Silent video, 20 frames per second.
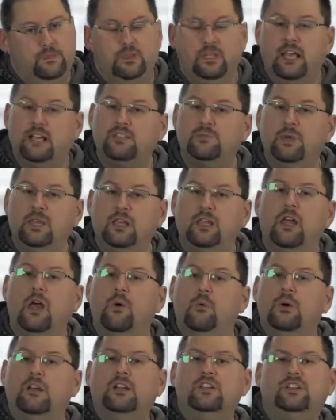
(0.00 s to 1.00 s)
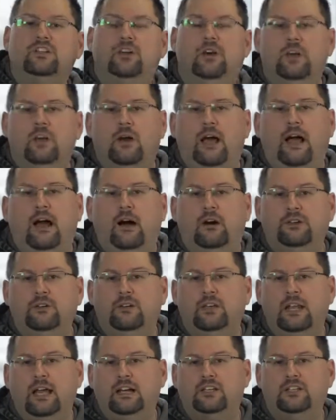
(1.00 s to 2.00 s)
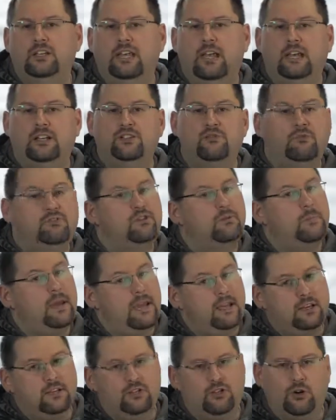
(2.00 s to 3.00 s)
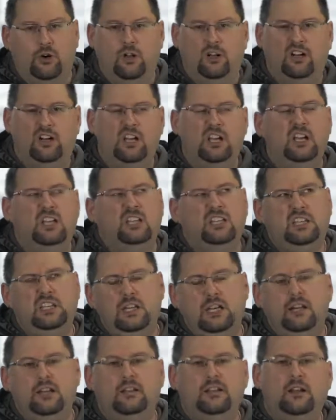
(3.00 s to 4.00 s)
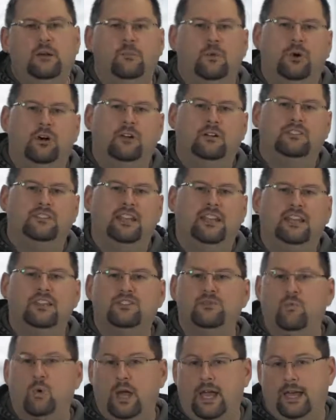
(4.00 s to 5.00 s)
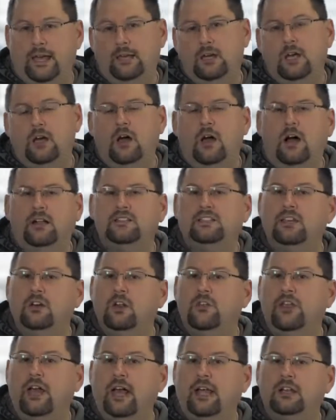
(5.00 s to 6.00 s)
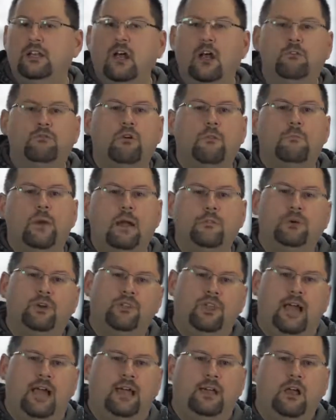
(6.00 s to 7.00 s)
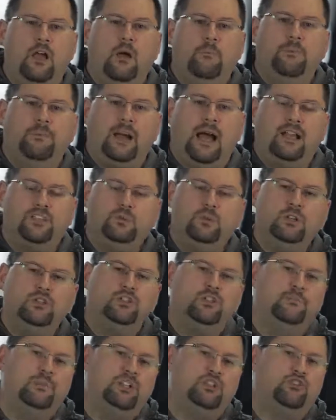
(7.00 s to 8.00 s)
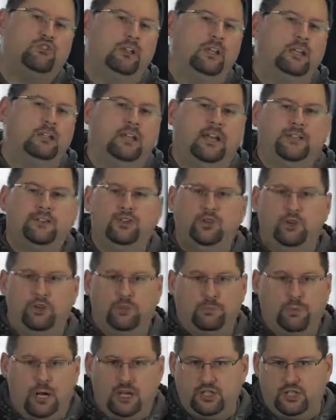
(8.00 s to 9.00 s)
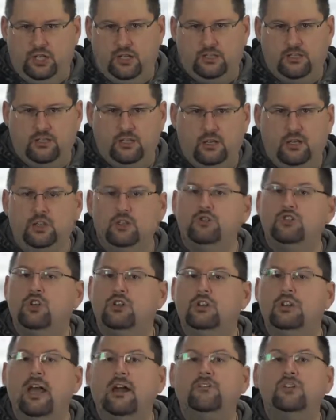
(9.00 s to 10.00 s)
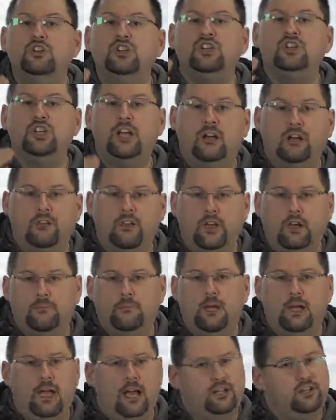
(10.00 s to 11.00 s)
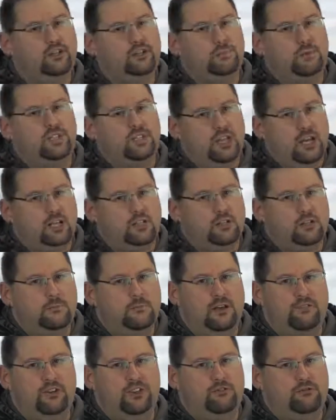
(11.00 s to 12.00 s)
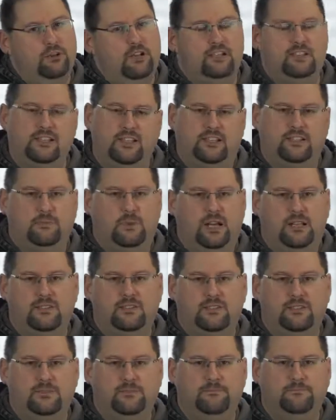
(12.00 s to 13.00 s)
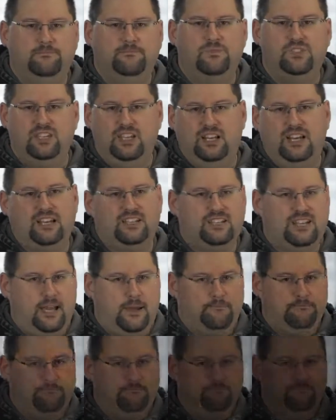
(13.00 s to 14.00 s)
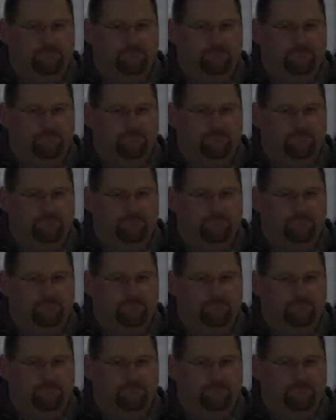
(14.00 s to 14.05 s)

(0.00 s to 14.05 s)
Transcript: Next week, we're going to show you how you can actually get into a domain controller in a little more insidious way. Until then, remember that passwords should be treated like toothbrushes. You should never share them, and you should be changing them every 3 to 6 months. See you next time.